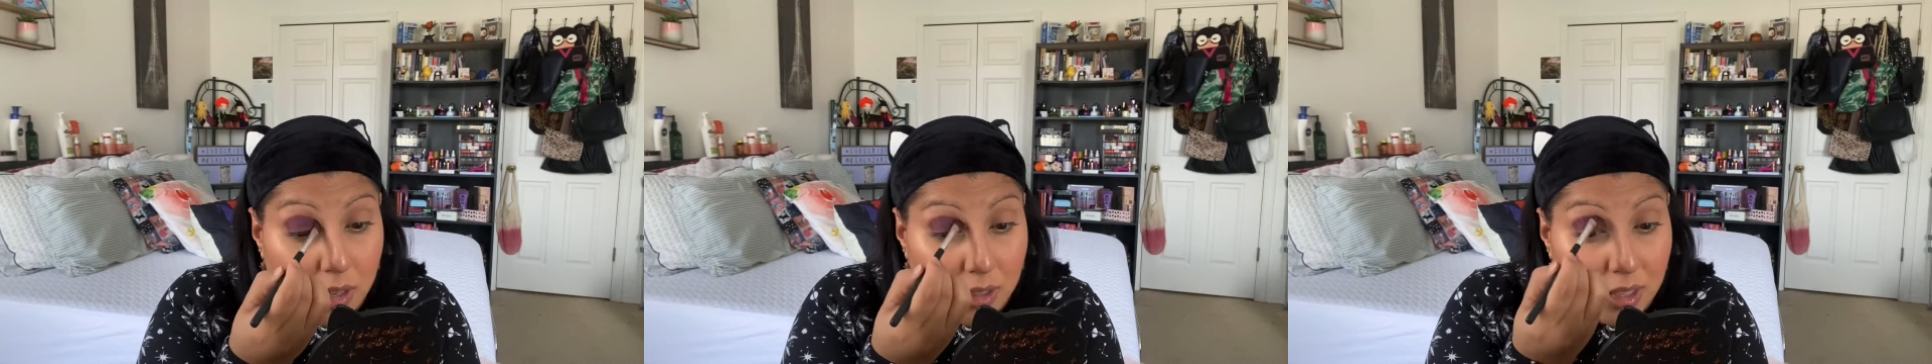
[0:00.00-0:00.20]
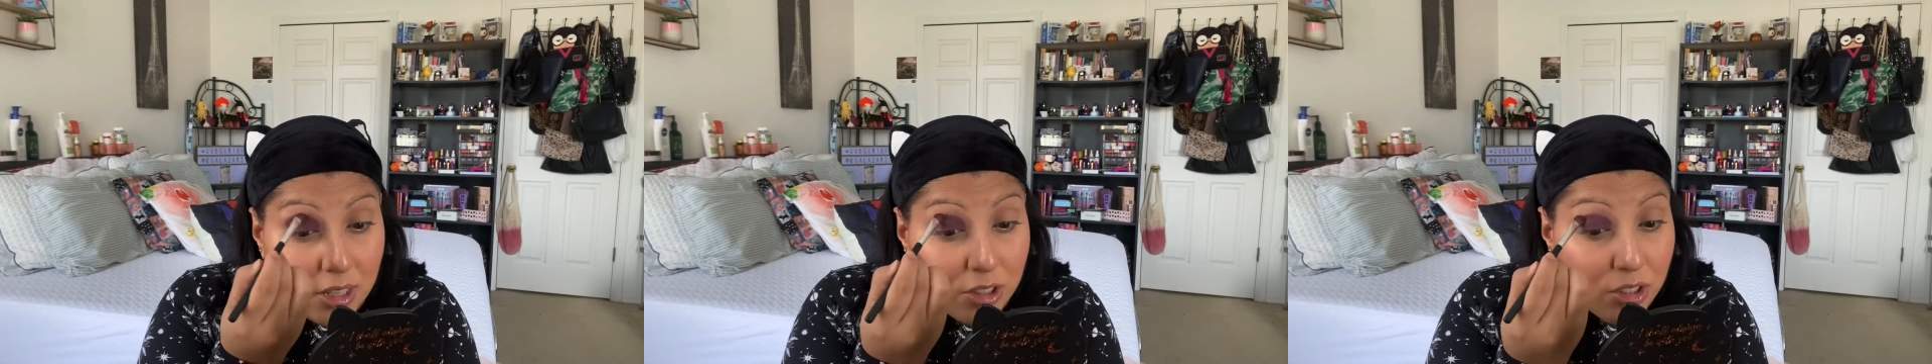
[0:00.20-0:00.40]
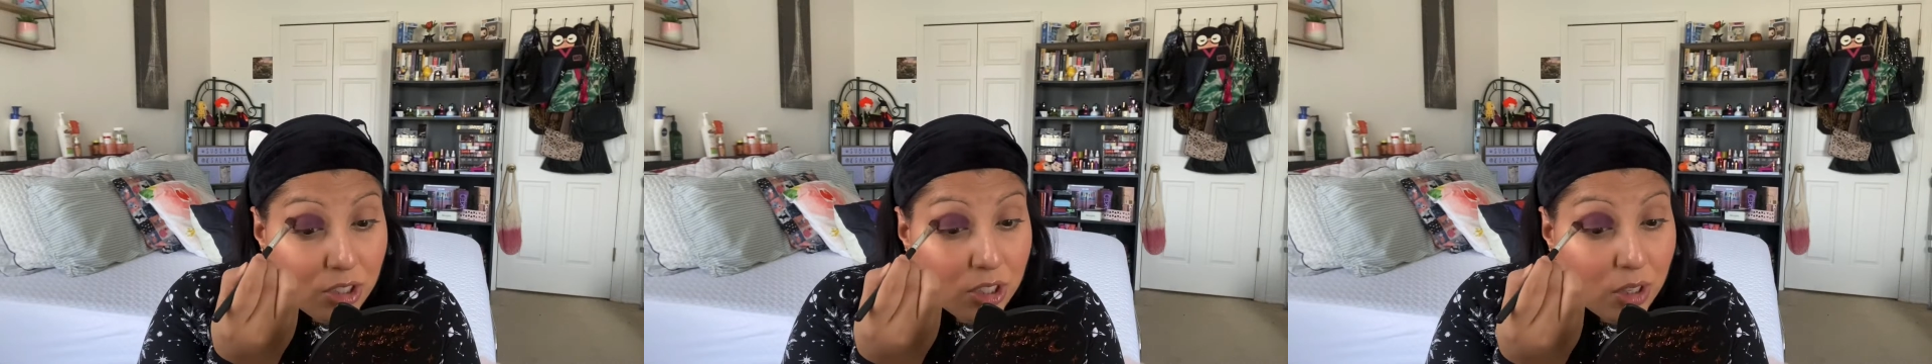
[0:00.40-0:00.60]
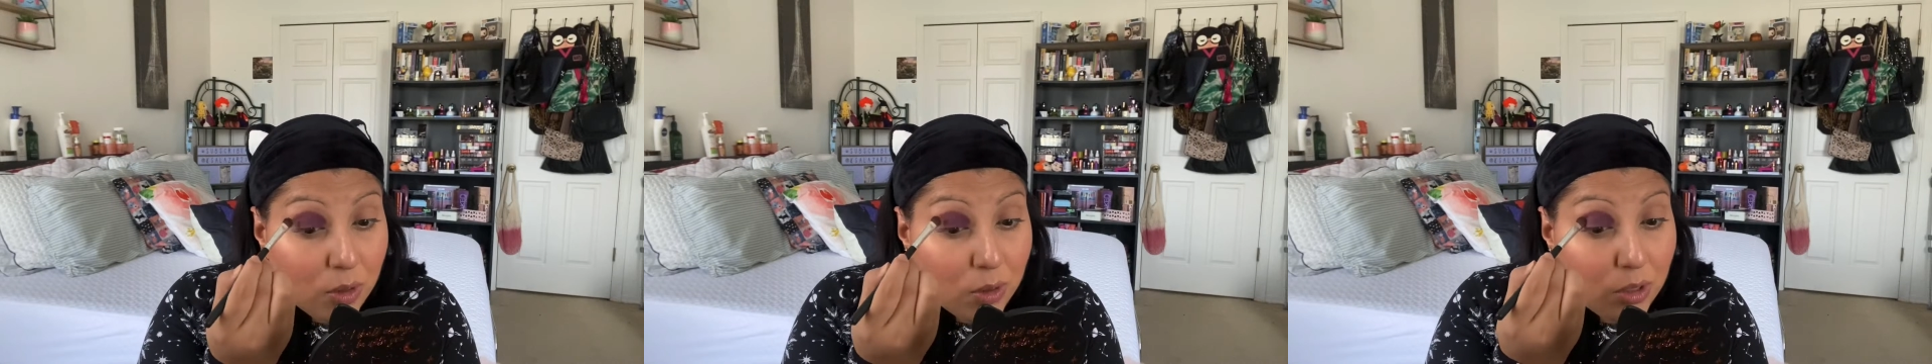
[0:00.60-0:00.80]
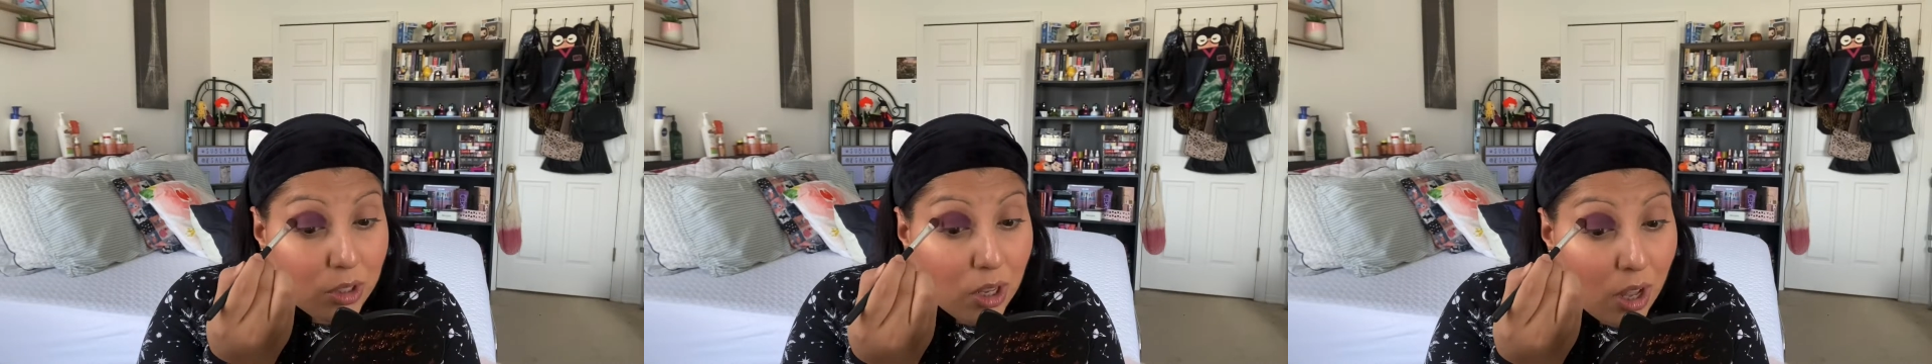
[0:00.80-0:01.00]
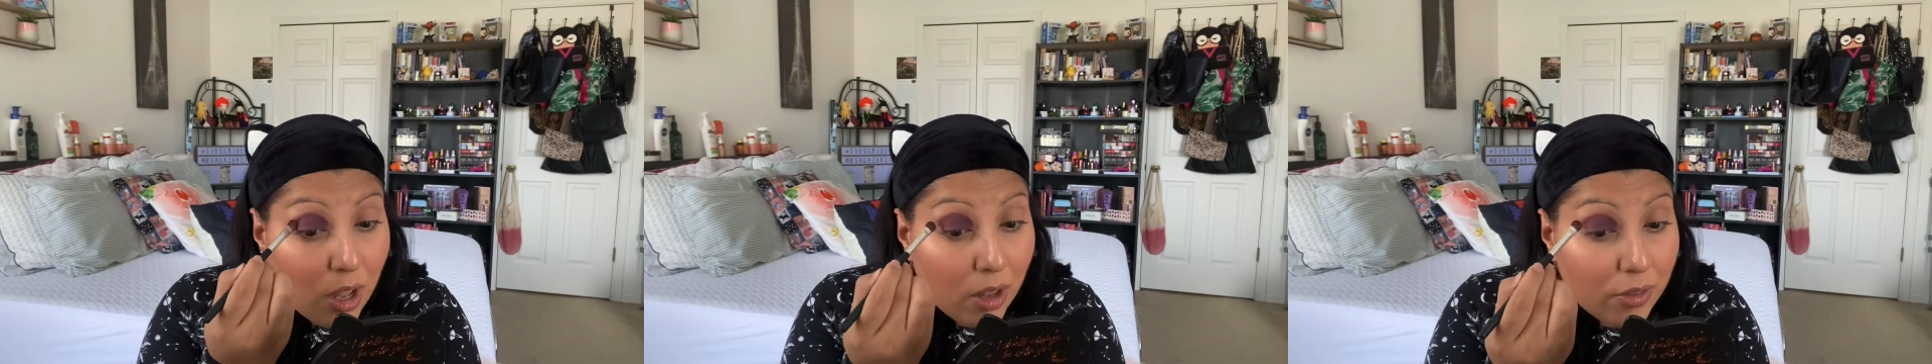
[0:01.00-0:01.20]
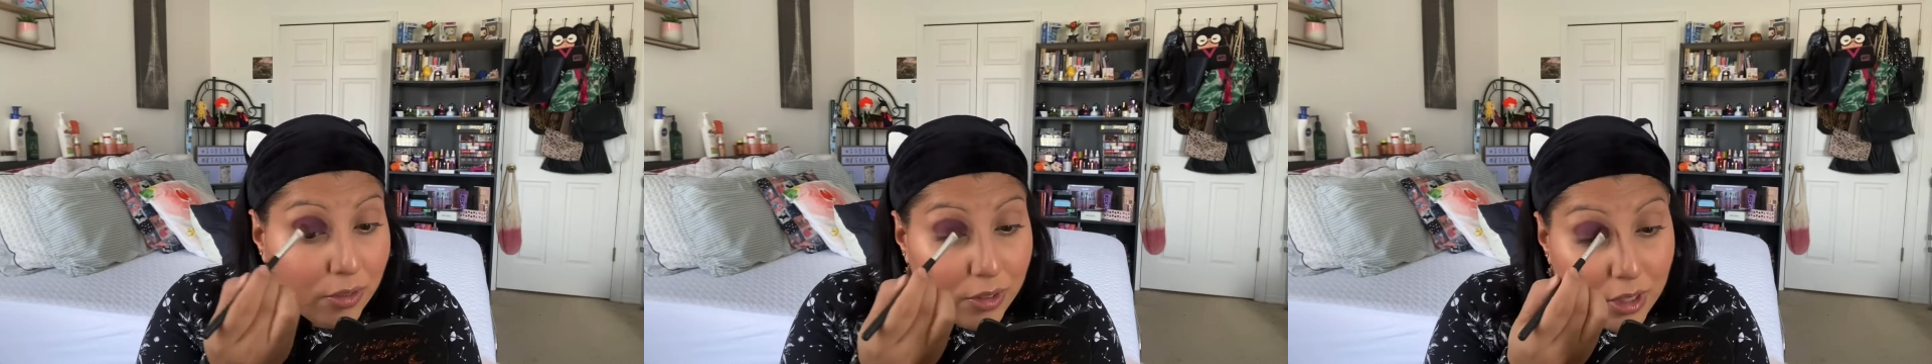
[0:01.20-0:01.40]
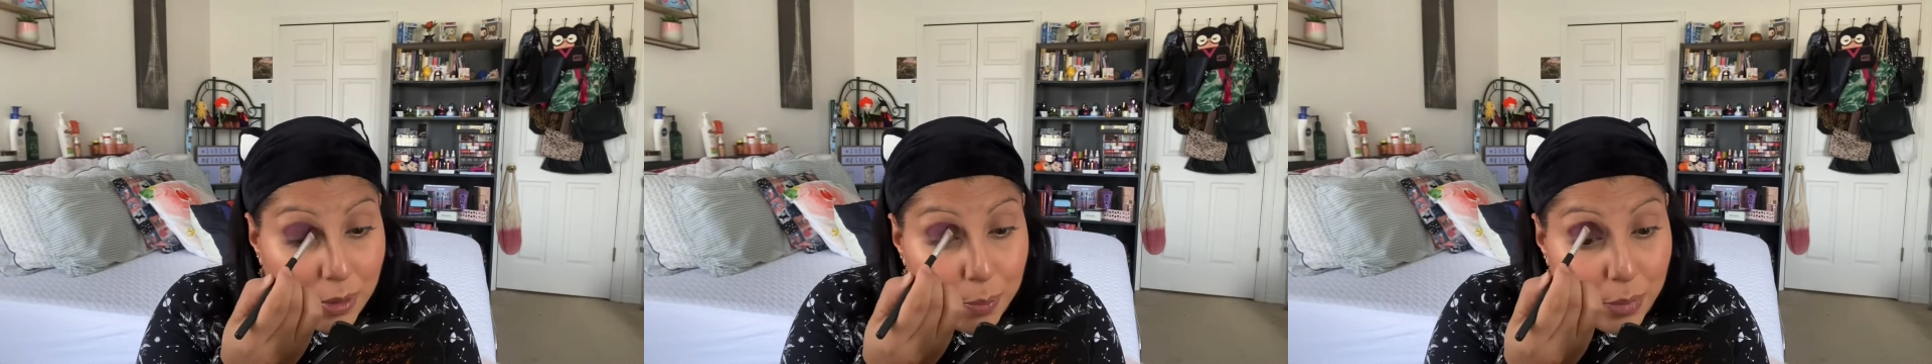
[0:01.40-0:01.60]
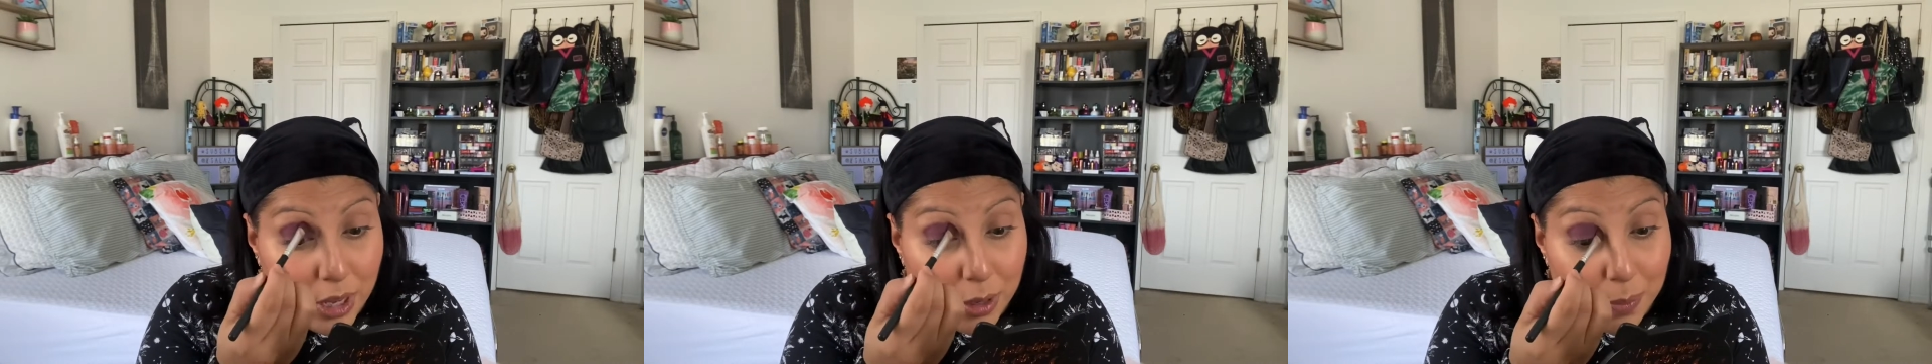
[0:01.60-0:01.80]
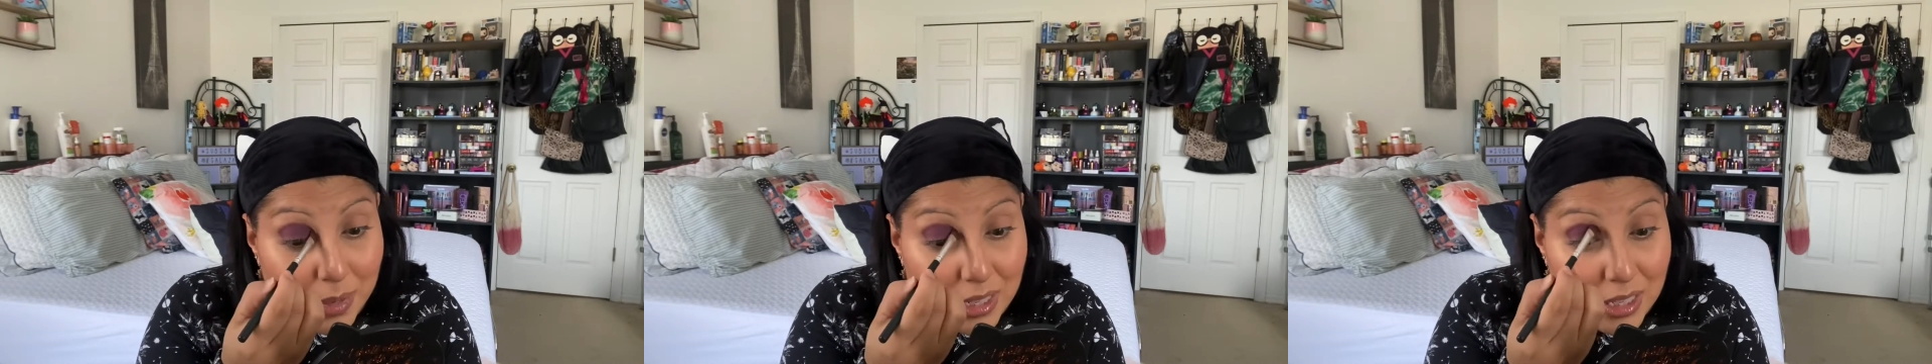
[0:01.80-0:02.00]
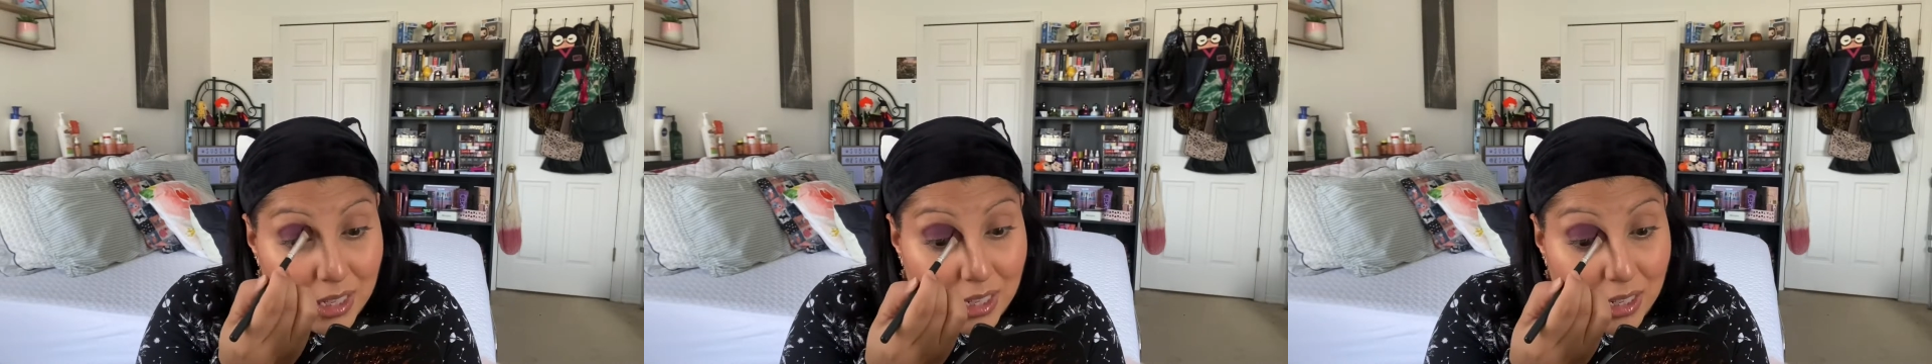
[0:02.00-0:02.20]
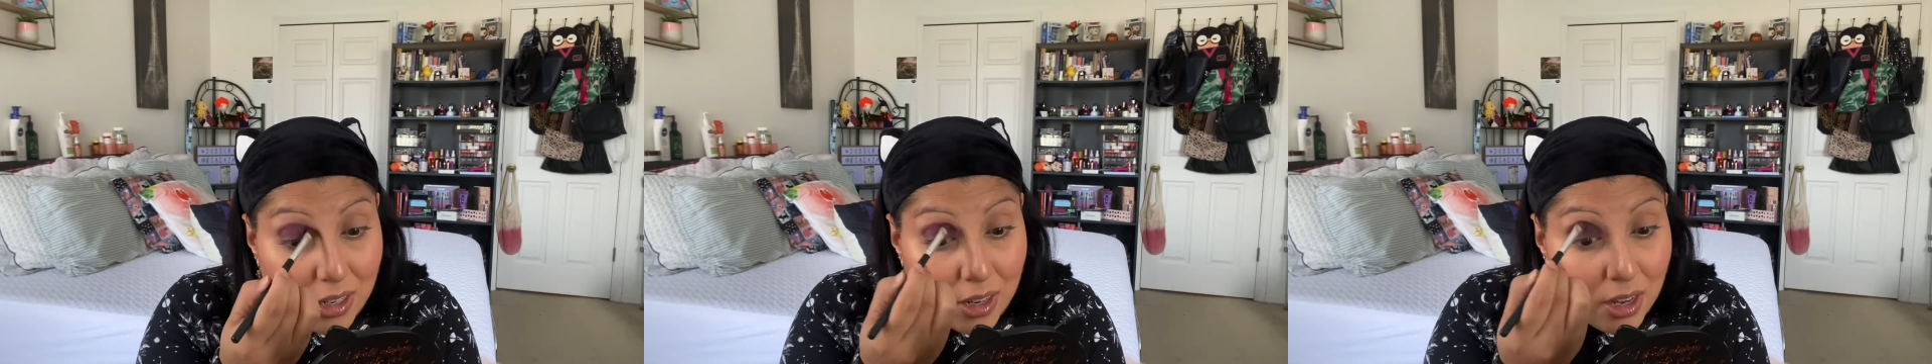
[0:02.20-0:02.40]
They're so soft and pigmented,